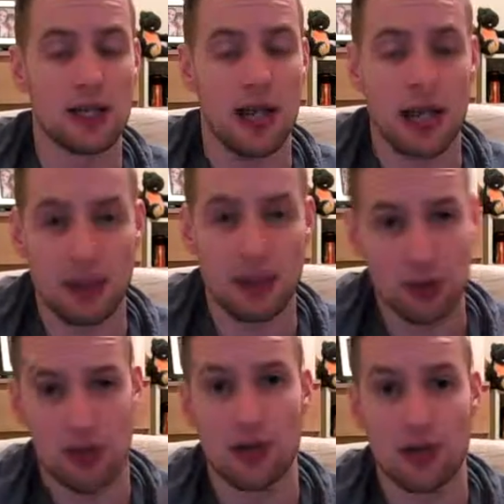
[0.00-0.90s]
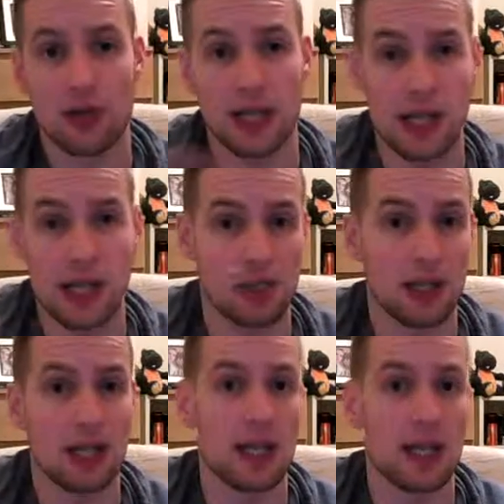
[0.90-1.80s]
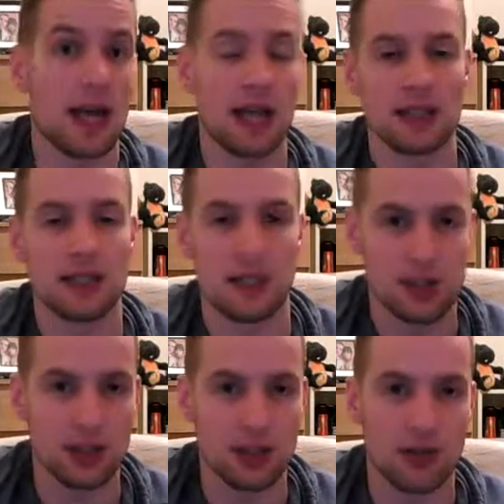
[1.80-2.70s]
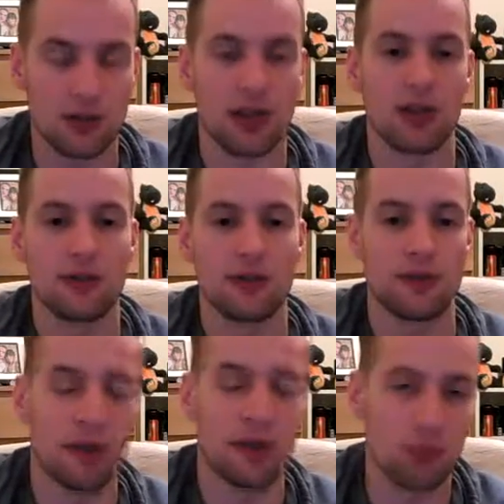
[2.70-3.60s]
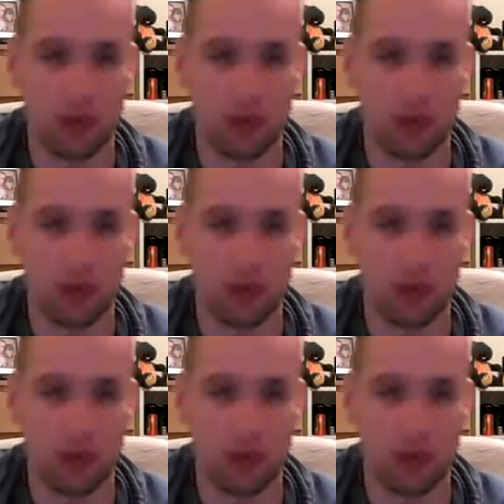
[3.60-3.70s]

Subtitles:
and I will show you the gameplay there, and then kind of the whole point